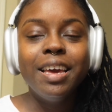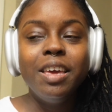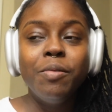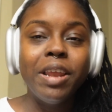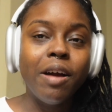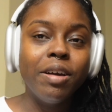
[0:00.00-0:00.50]

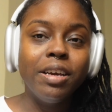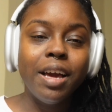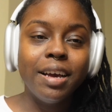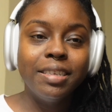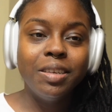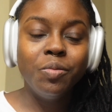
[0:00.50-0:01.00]
He went out and
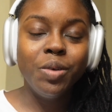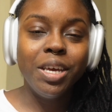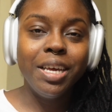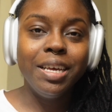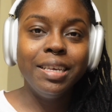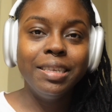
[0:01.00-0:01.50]
got some
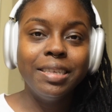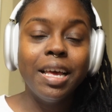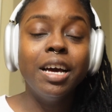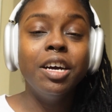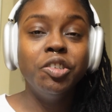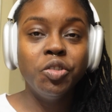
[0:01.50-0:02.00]
wings,
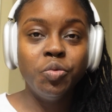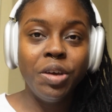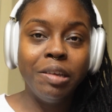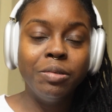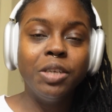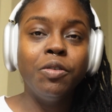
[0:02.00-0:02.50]
100
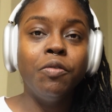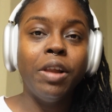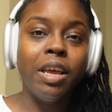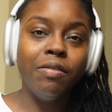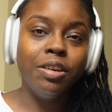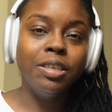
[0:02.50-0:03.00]
wings with different
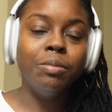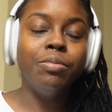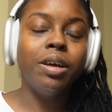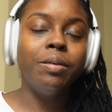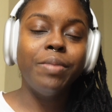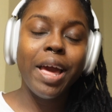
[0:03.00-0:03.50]
flavors, and
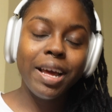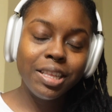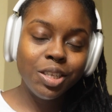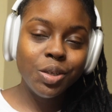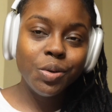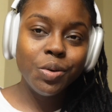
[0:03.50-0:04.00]
brought it
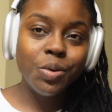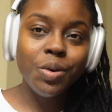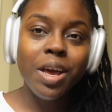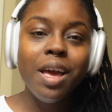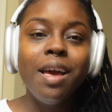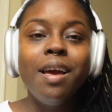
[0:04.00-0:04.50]
back
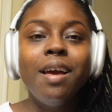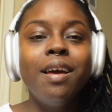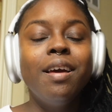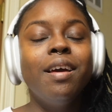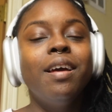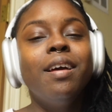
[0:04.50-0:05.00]
to
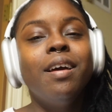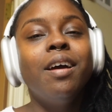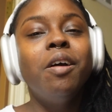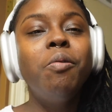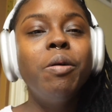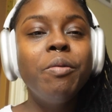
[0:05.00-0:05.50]

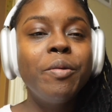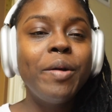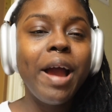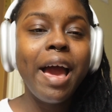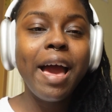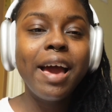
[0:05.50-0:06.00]
where we were
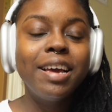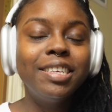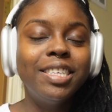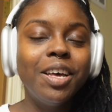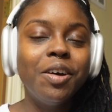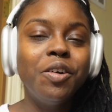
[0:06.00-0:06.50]
at.
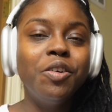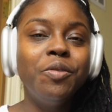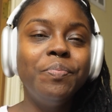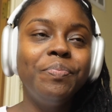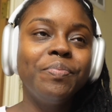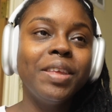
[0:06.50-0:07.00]

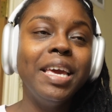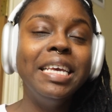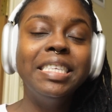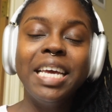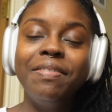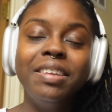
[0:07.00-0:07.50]
So
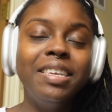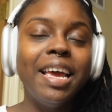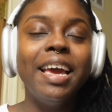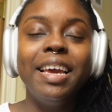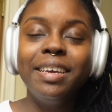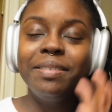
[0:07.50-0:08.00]
he saved the
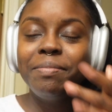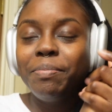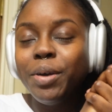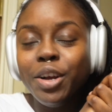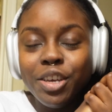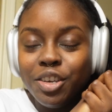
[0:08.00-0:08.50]
day,
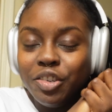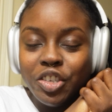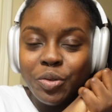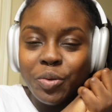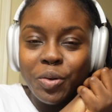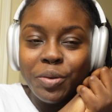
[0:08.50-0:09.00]
per
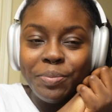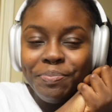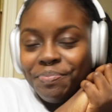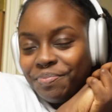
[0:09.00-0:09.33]
usual.